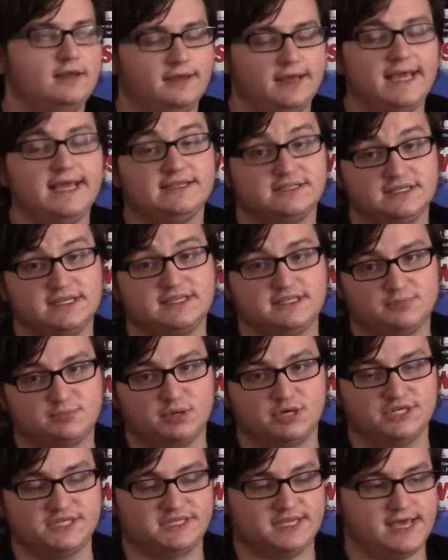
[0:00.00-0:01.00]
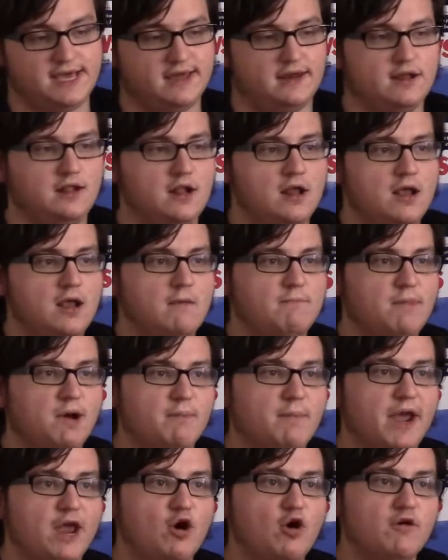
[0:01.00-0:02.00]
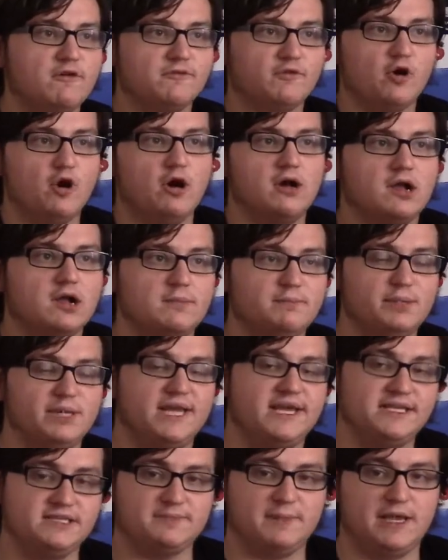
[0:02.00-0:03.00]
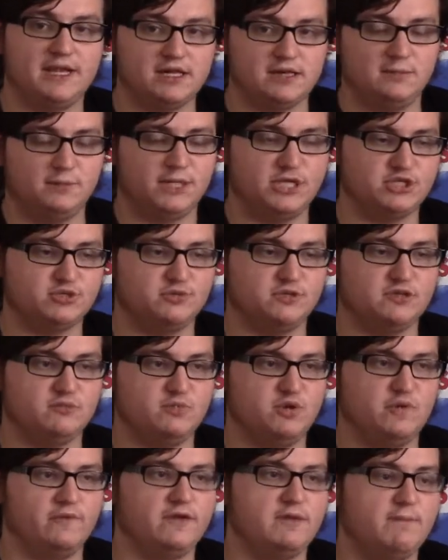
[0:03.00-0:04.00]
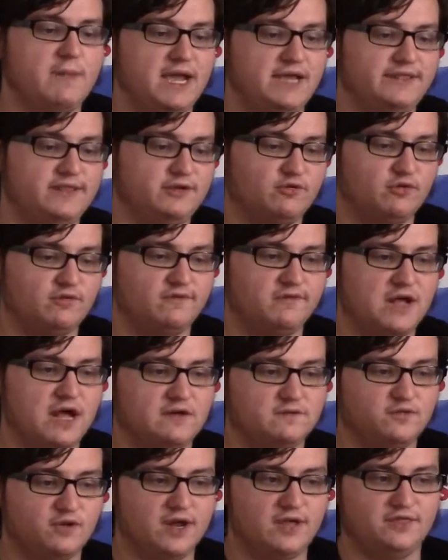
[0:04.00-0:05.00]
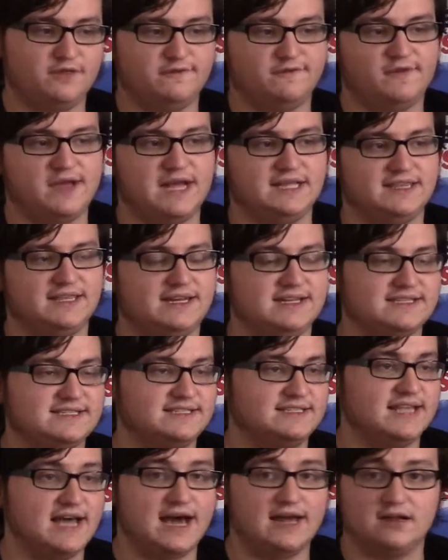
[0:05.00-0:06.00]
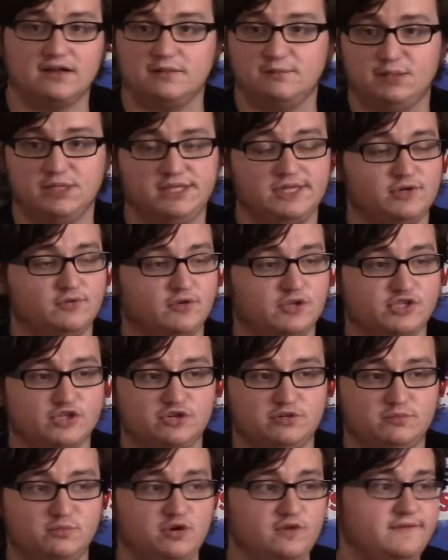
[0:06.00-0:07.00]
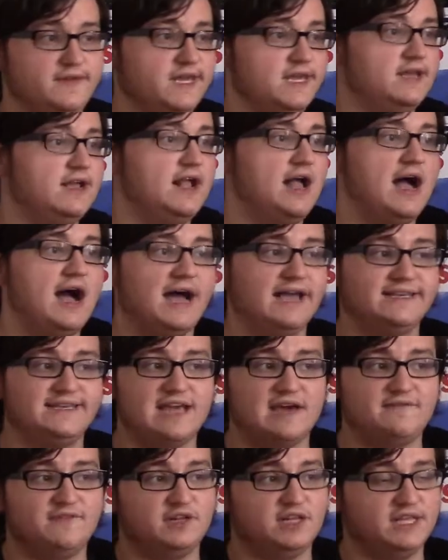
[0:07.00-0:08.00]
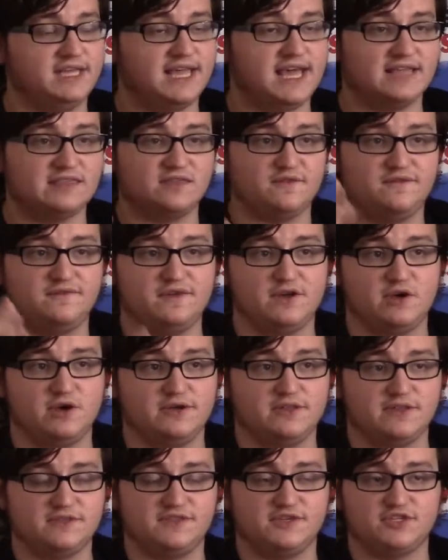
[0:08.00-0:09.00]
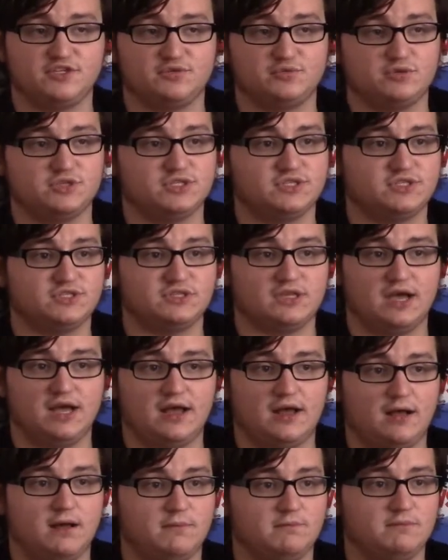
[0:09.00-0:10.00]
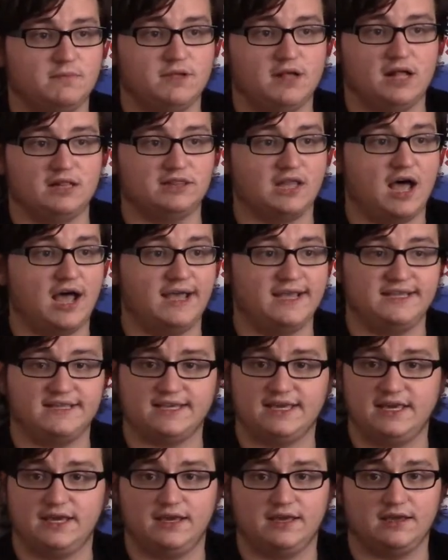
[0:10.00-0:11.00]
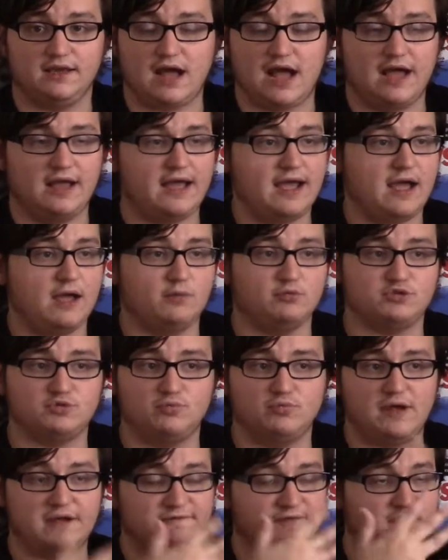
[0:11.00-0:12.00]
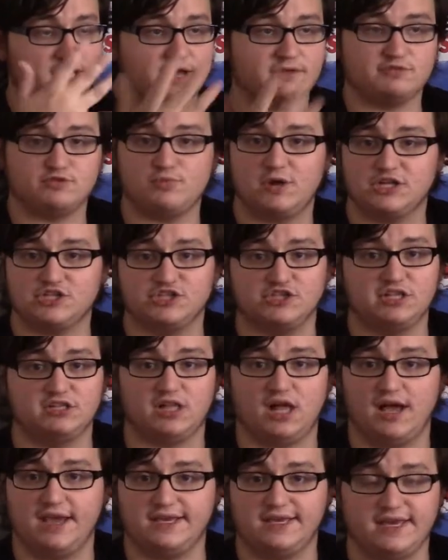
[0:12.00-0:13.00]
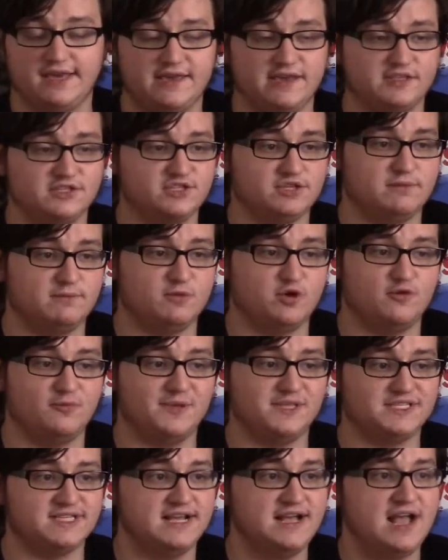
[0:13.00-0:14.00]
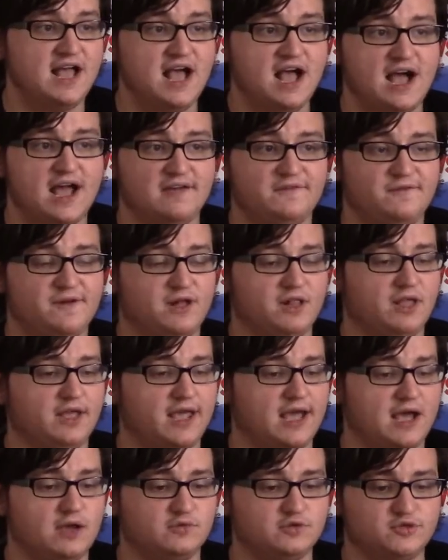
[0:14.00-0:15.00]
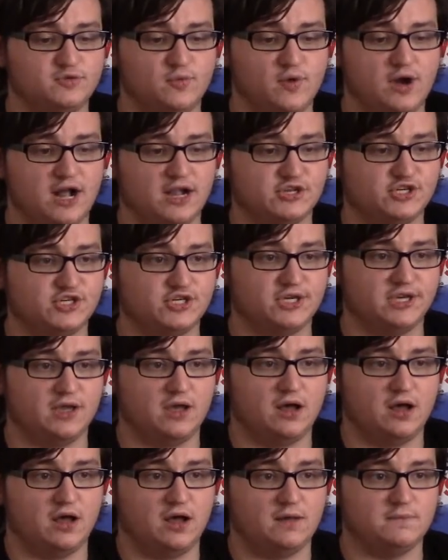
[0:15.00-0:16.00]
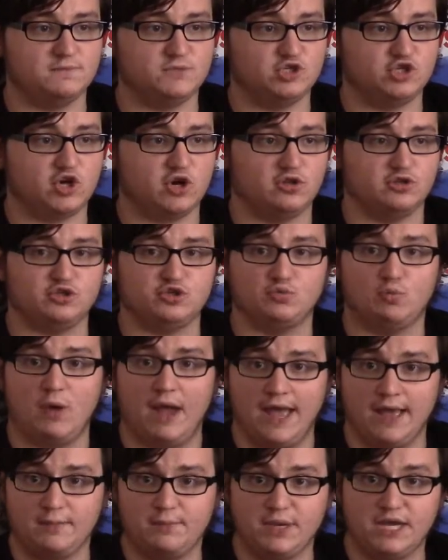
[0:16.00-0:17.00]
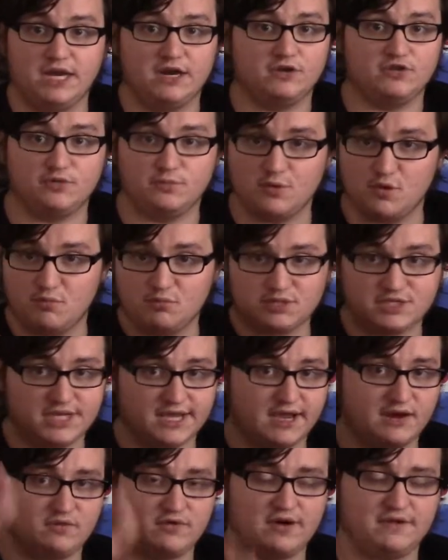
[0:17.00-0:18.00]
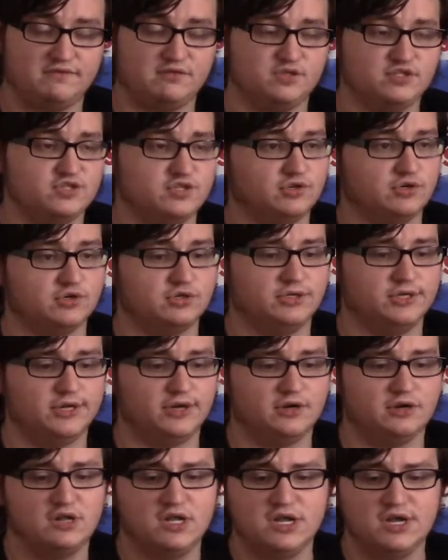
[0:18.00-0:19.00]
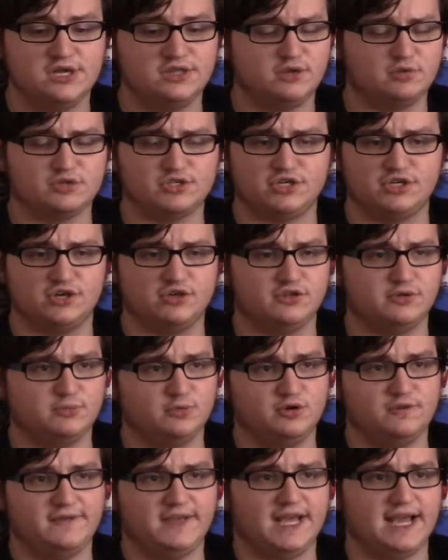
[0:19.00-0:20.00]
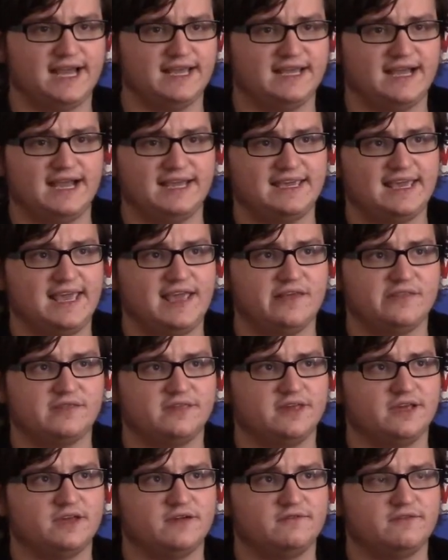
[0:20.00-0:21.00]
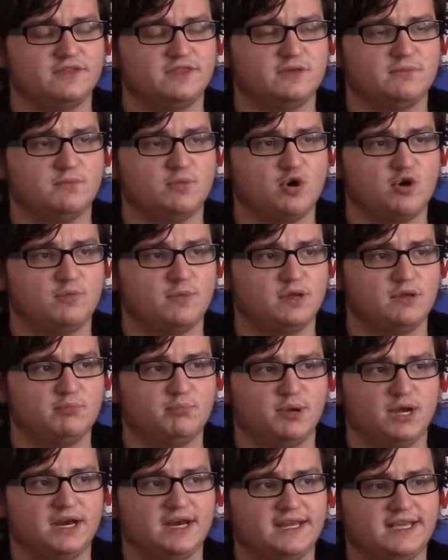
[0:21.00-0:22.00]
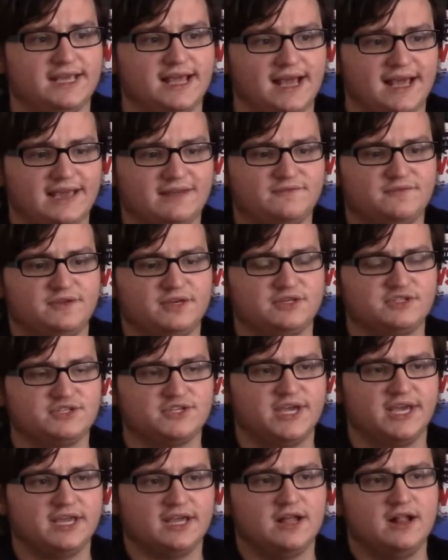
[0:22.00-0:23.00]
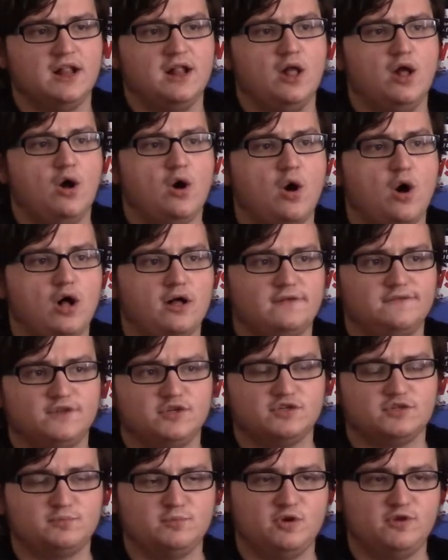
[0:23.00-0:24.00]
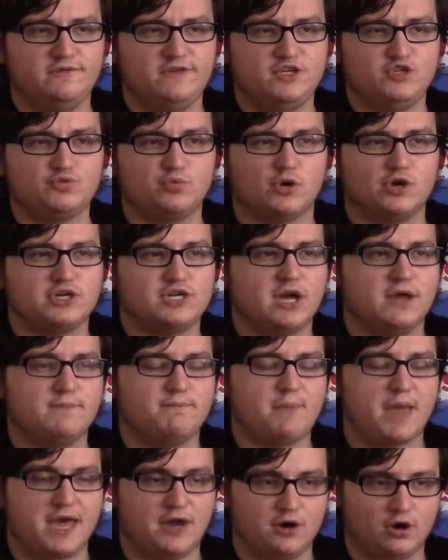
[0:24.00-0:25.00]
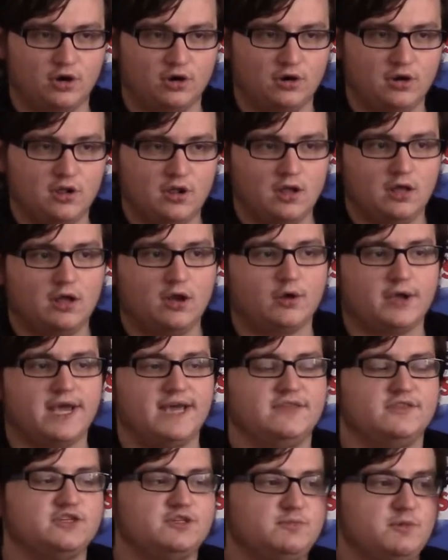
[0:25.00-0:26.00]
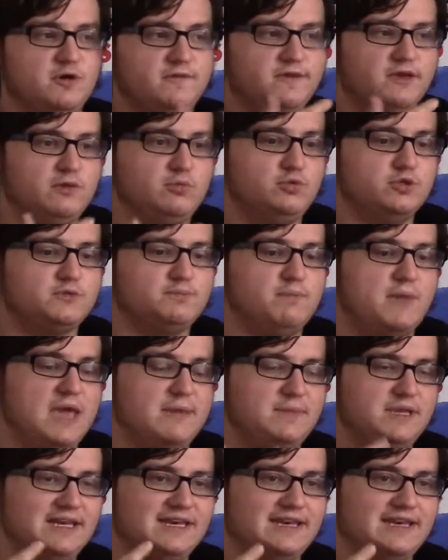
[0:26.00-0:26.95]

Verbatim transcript: it's it's pretty sad. But my overall complaints, main complaints with the movie, mainly revolve around the fact that it's not a completely original movie. I definitely got the feeling that this was um, a Lion King. I, I, was I felt like I was watching the Lion King in some moments. I felt like I was watching um, Charlotte's Web in other moments, like I referenced earlier. There was another movie I, I can't think of at the moment, but yeah, it feels like all of those movies were done better. Okay, and this movie was maybe